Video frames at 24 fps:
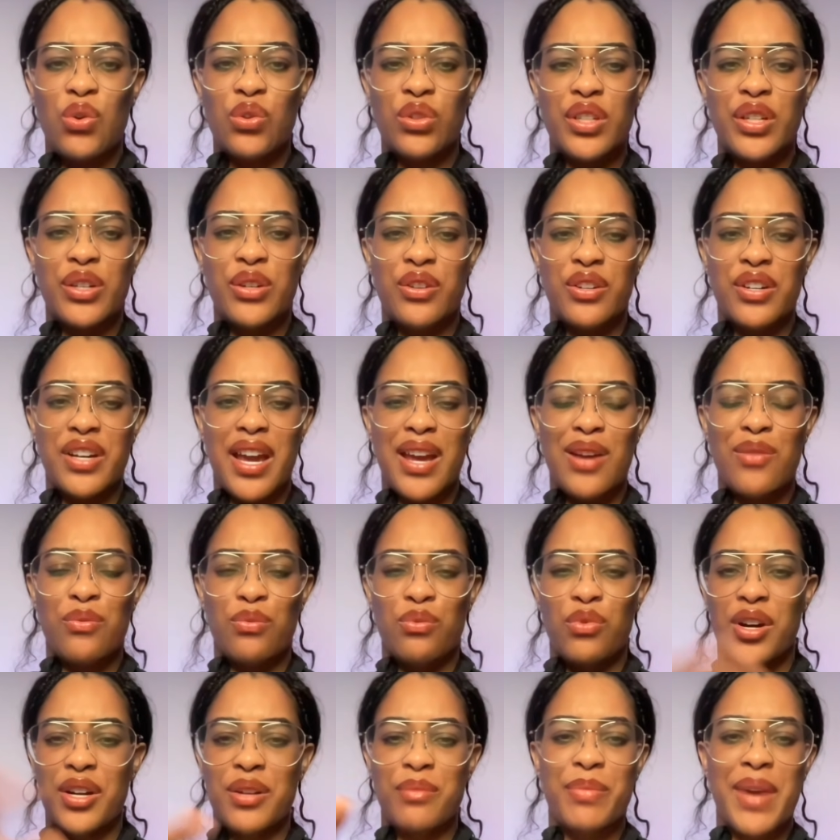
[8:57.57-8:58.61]
only create
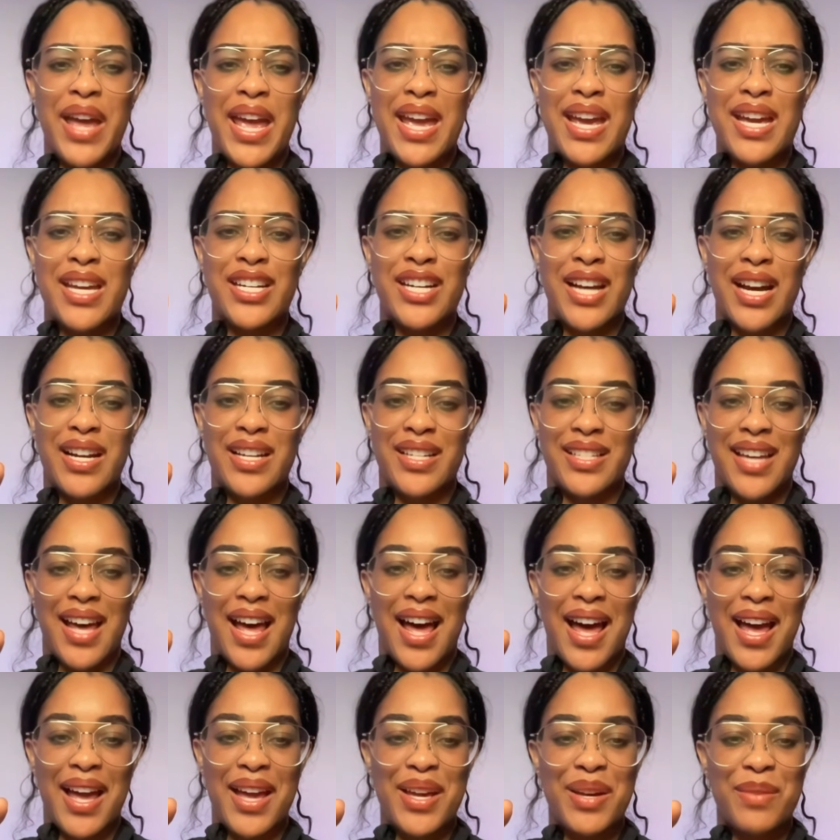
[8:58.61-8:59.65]
one page at a
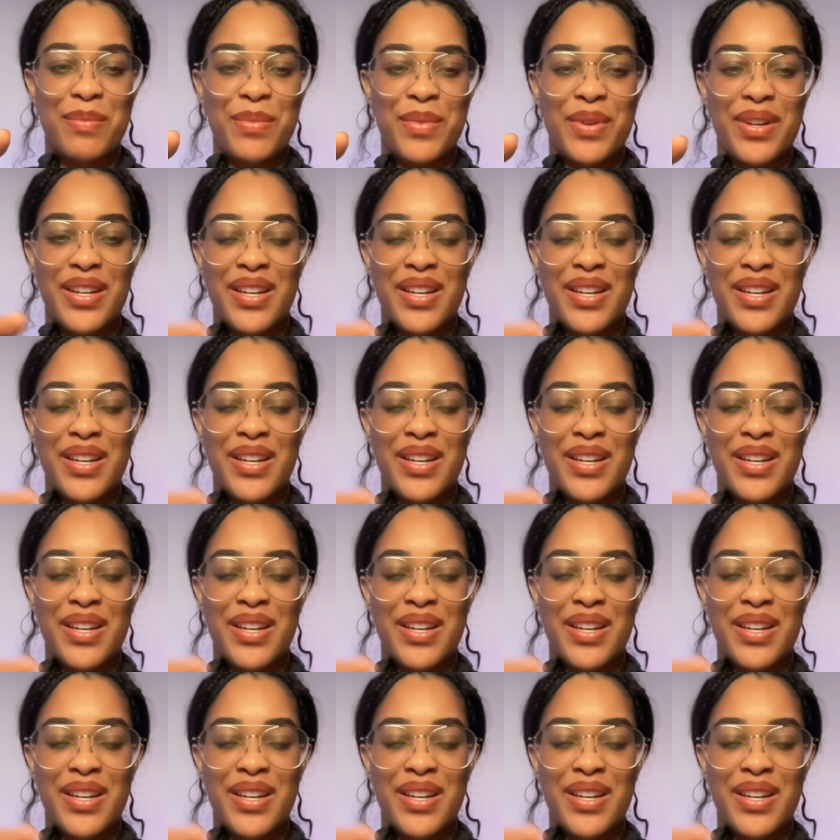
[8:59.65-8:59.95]
time,